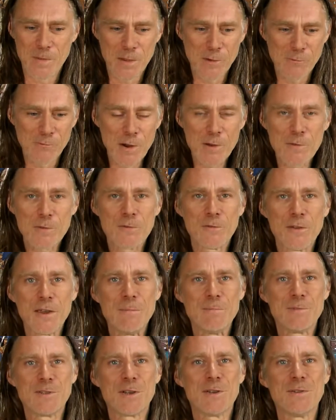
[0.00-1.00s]
Wrote the
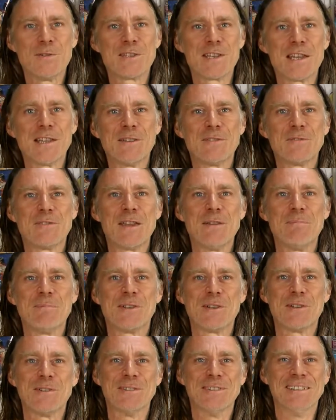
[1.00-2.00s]
theme tune, sing the theme
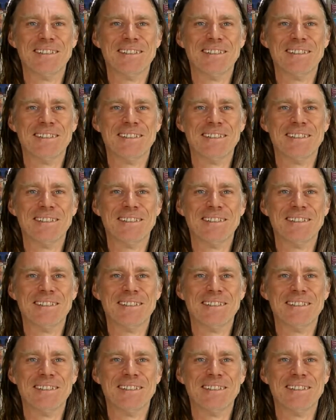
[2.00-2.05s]
tune.